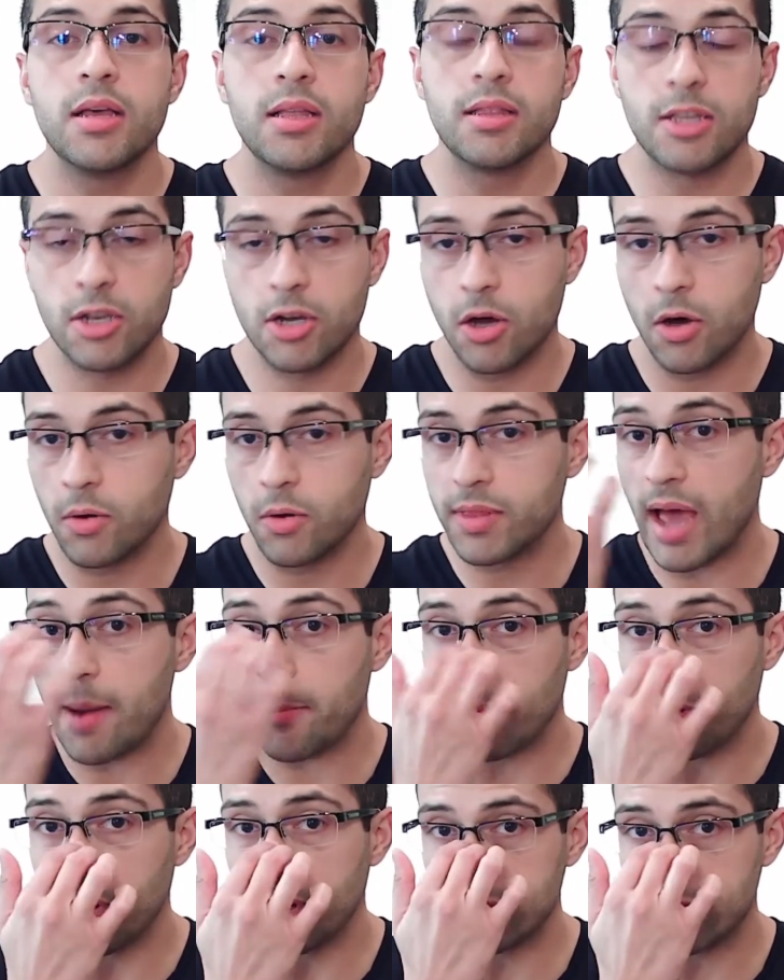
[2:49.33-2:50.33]

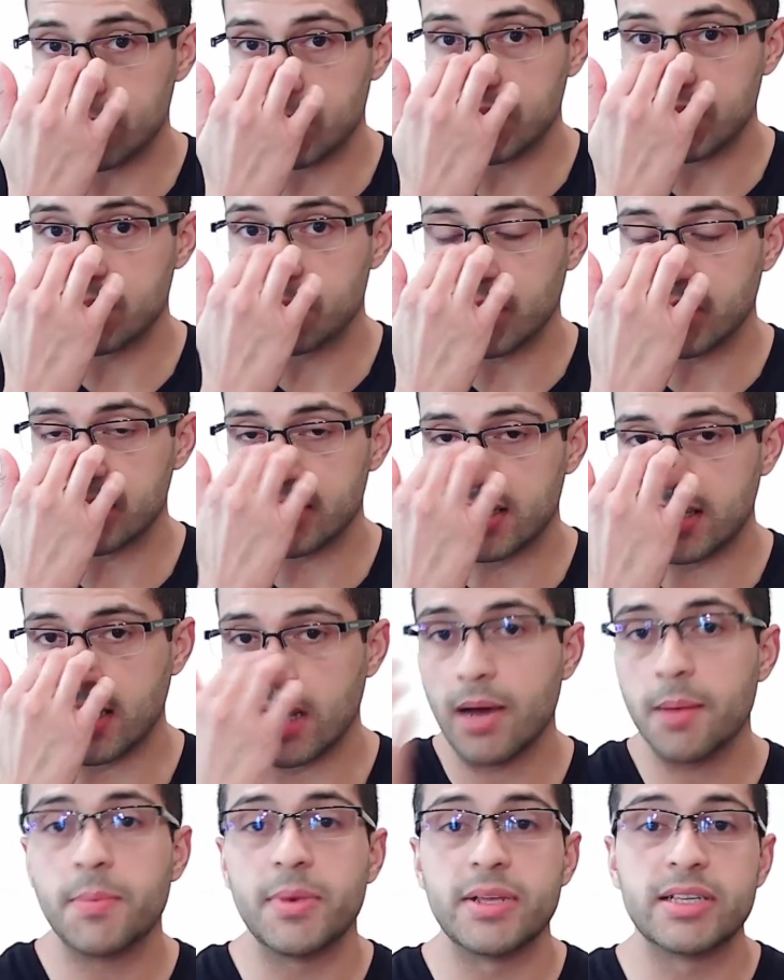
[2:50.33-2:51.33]
that pressure is building
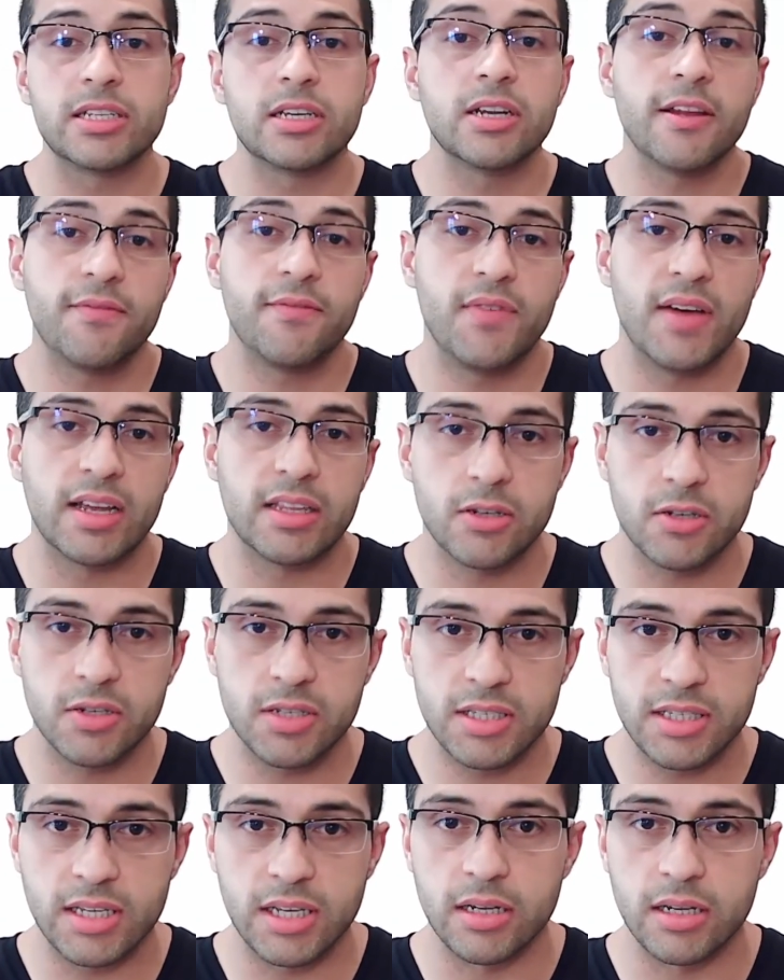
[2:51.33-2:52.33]
up, it's going to affect their
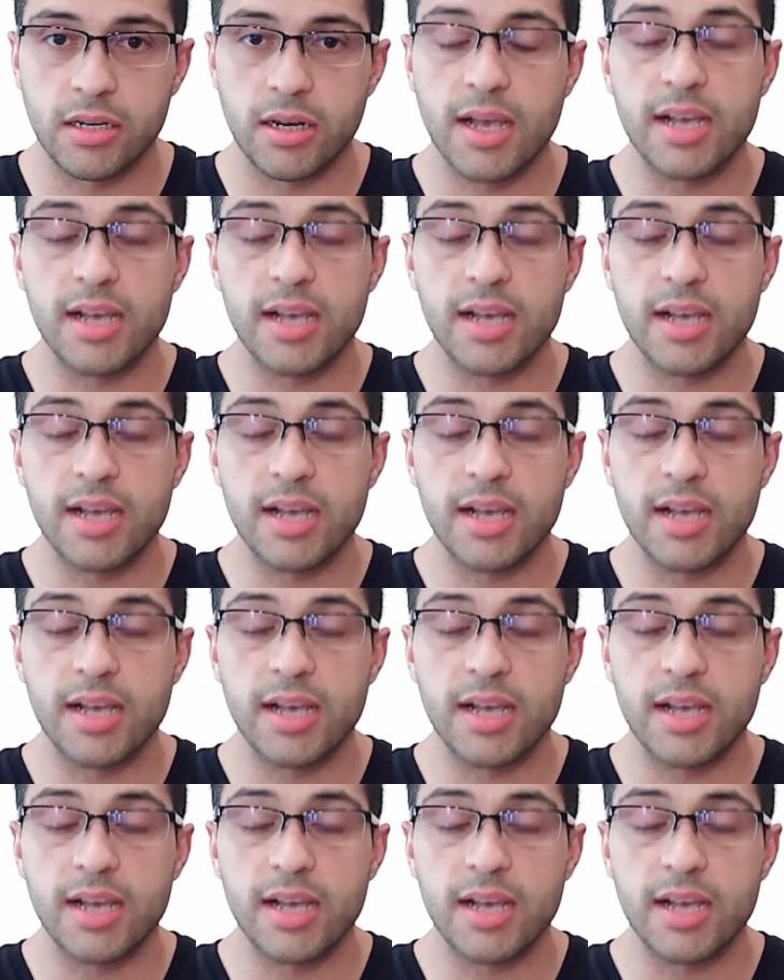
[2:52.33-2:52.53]
skin,